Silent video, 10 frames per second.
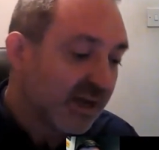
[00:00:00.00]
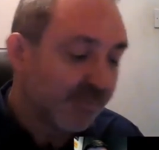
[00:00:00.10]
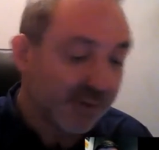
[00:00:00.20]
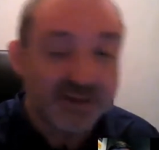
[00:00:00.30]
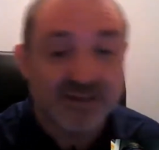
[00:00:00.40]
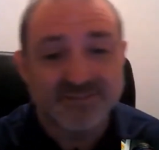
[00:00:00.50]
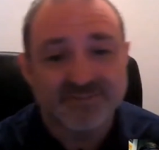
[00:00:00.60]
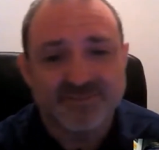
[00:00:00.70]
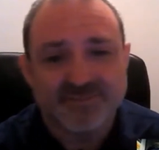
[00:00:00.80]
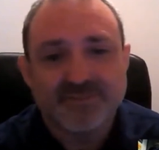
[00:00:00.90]
But
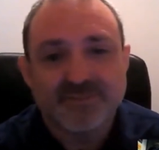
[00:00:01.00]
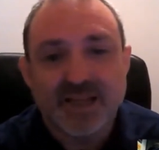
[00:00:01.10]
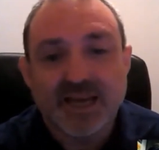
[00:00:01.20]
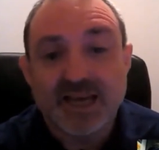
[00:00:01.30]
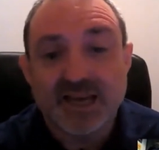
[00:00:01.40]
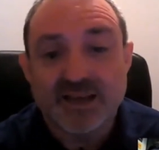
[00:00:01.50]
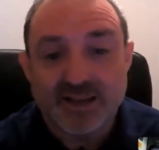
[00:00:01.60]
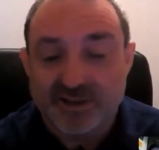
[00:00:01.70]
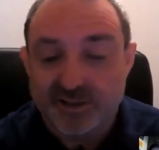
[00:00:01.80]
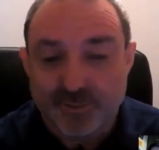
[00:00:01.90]

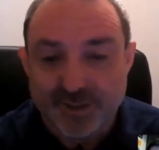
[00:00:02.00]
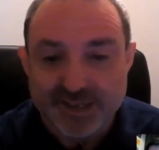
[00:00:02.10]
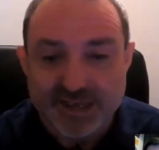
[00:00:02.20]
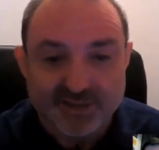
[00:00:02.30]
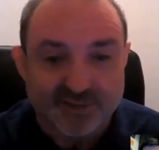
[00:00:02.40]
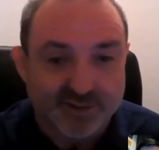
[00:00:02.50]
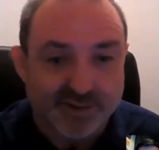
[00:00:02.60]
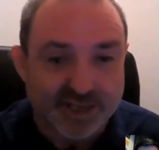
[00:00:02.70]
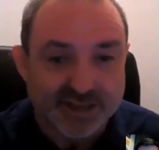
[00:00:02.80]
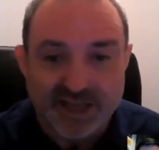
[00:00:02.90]
that doesn't mean it isn't a
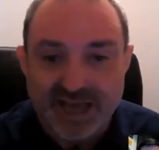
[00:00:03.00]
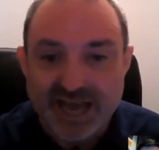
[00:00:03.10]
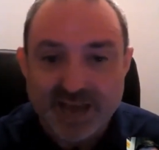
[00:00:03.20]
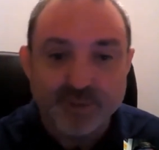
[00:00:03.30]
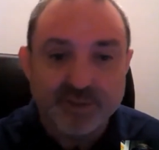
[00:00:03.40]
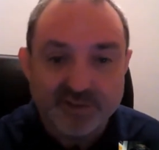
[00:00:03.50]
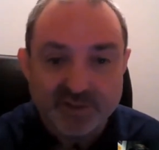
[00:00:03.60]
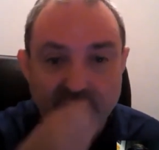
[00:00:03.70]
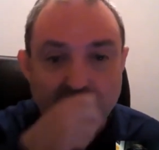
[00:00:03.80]
thing that happens.